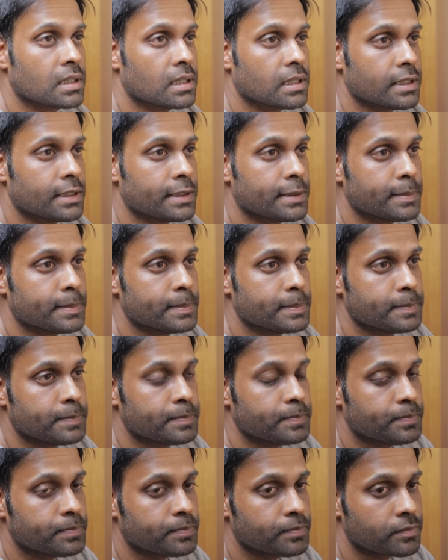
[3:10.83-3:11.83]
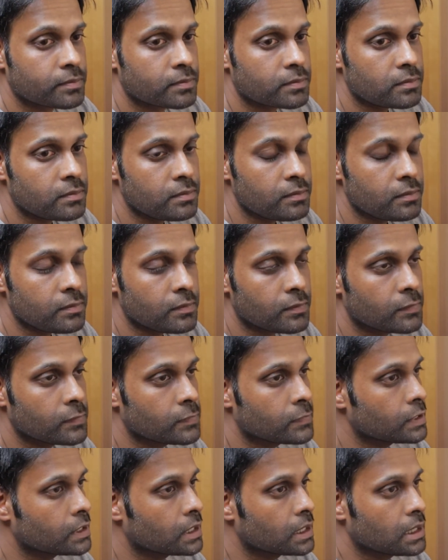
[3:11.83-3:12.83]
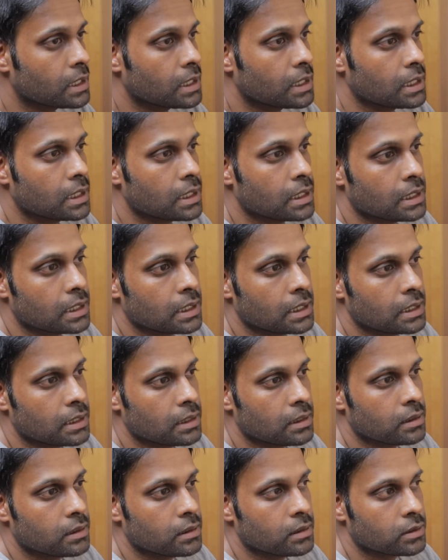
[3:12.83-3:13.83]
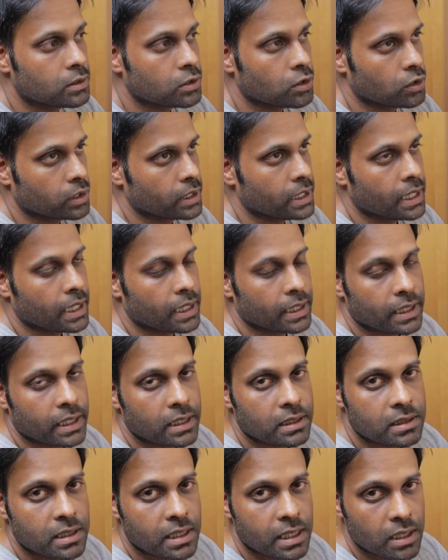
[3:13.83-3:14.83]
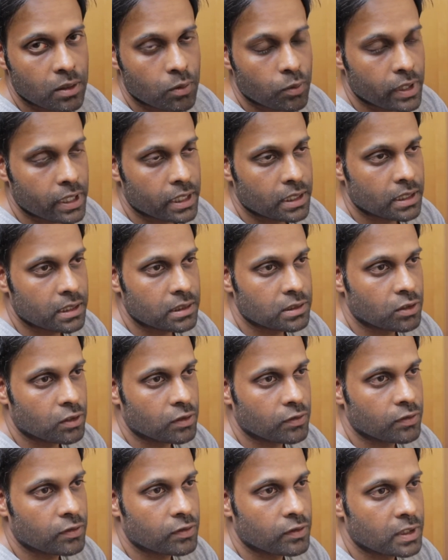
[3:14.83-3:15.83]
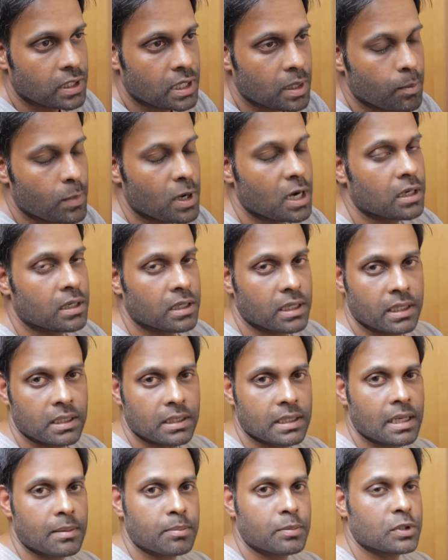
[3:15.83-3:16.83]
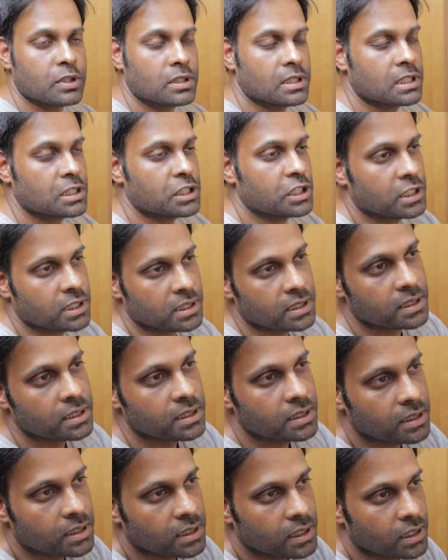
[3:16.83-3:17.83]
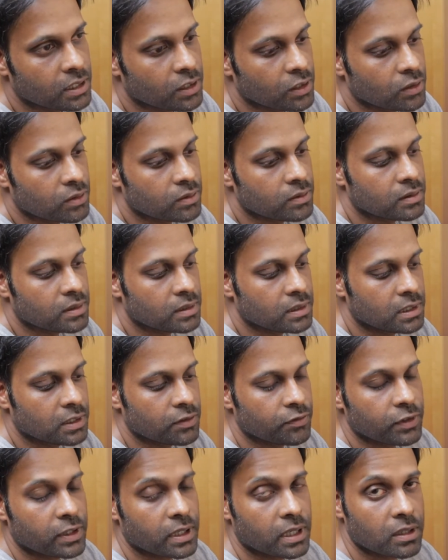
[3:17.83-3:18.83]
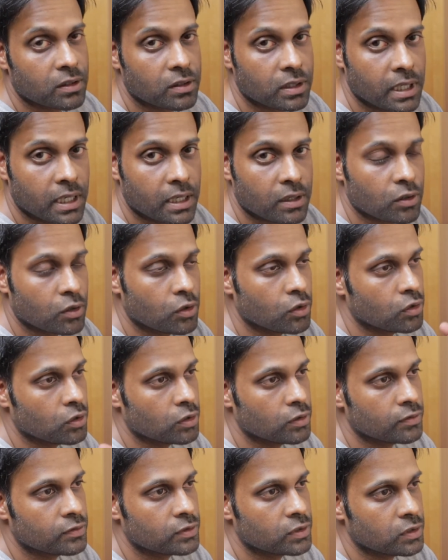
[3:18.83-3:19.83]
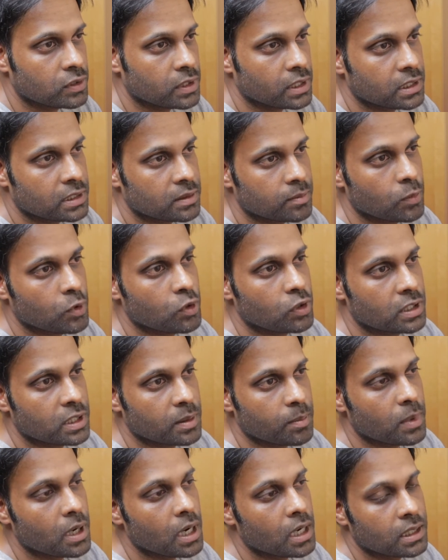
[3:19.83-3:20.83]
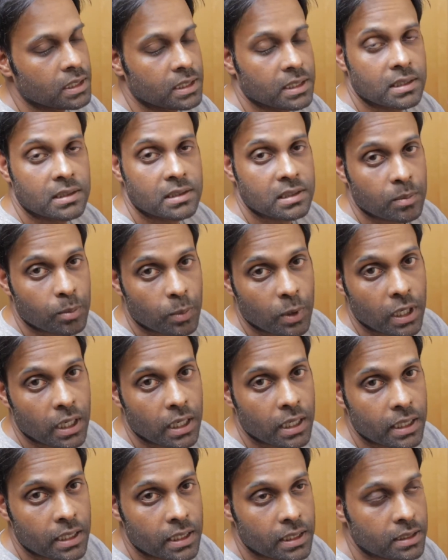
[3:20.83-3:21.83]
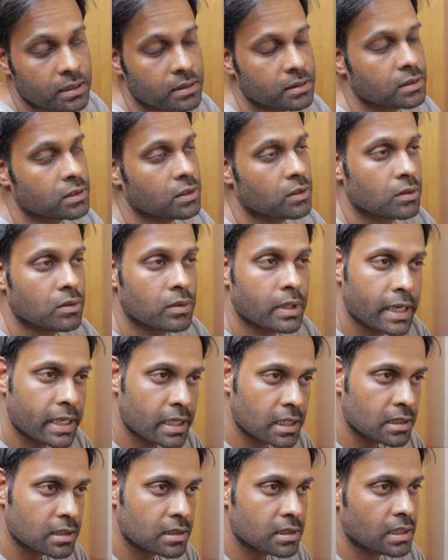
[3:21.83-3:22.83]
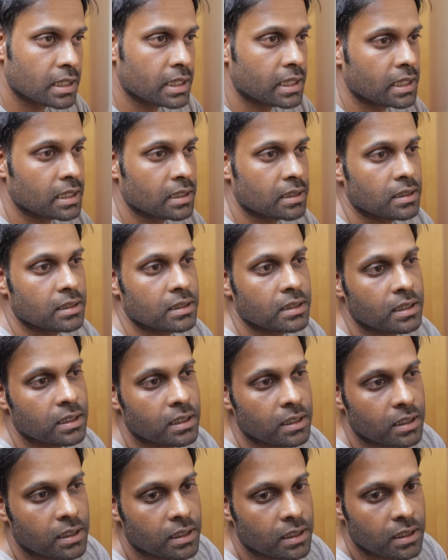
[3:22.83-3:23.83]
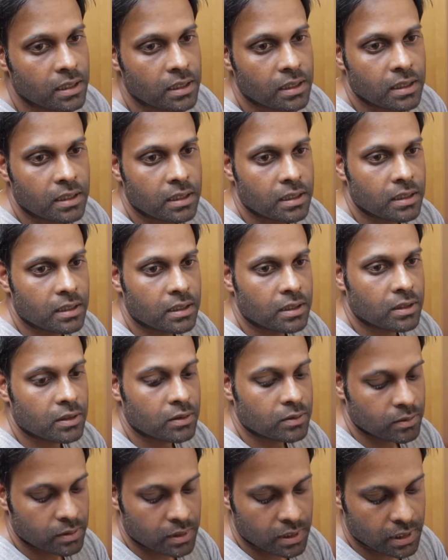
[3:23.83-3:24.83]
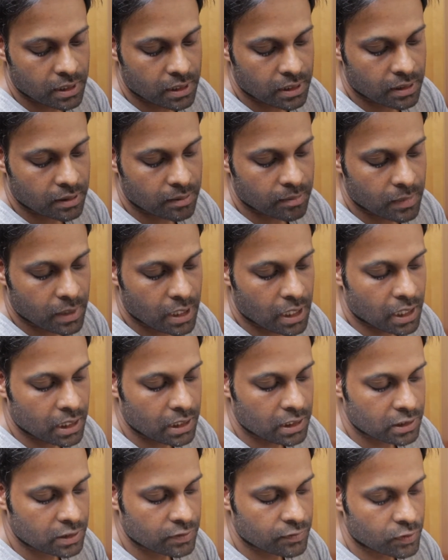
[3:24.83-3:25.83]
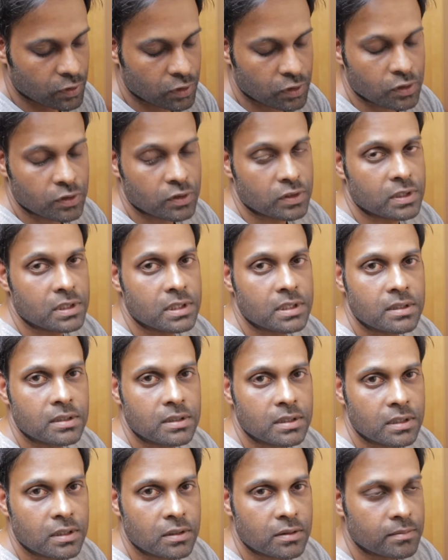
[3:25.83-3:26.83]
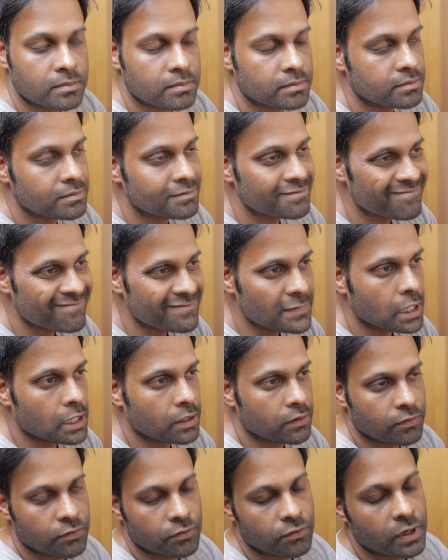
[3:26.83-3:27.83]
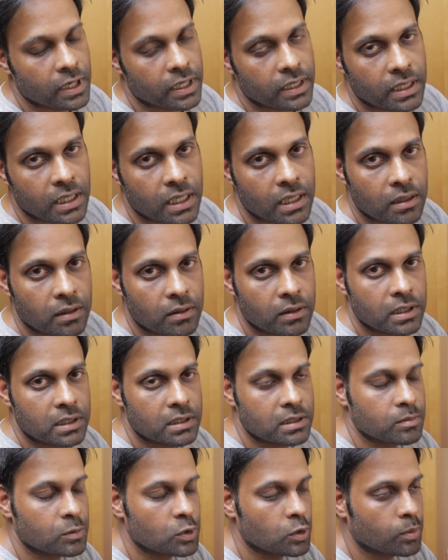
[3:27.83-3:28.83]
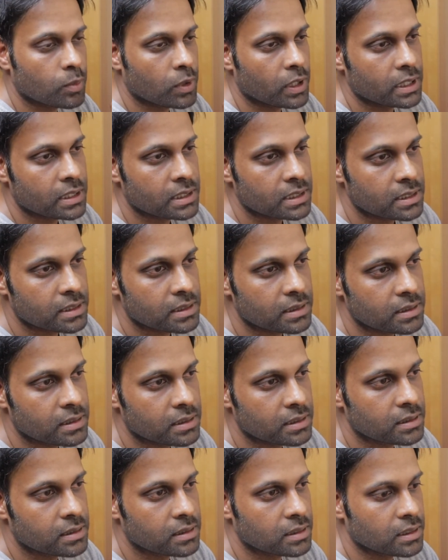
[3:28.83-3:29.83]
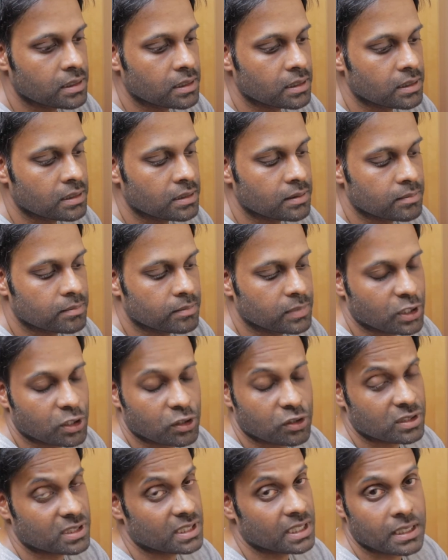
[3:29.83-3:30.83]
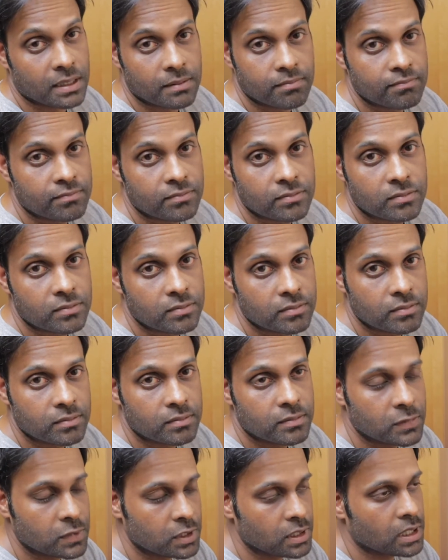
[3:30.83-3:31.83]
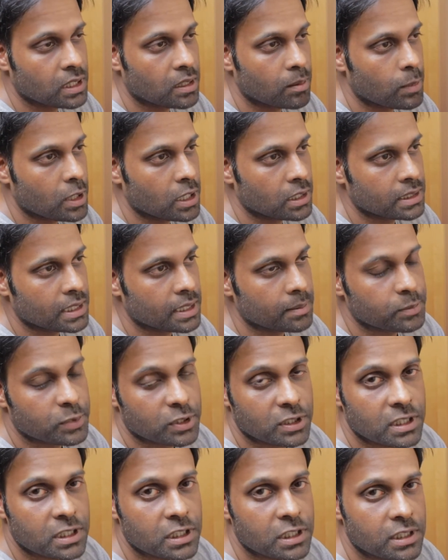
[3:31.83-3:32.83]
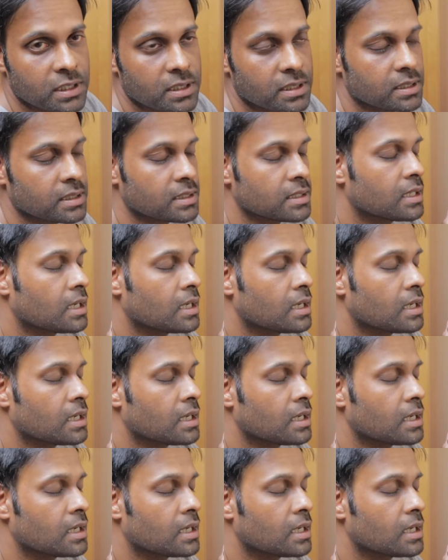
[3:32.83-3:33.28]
So yeah, I guess in a way they're sort of commanding that position, you know, difficult to get a hold of, so there's more demand than supply, so hence they can, you know, ask for those, you know, very unreasonable prices, because they command that position.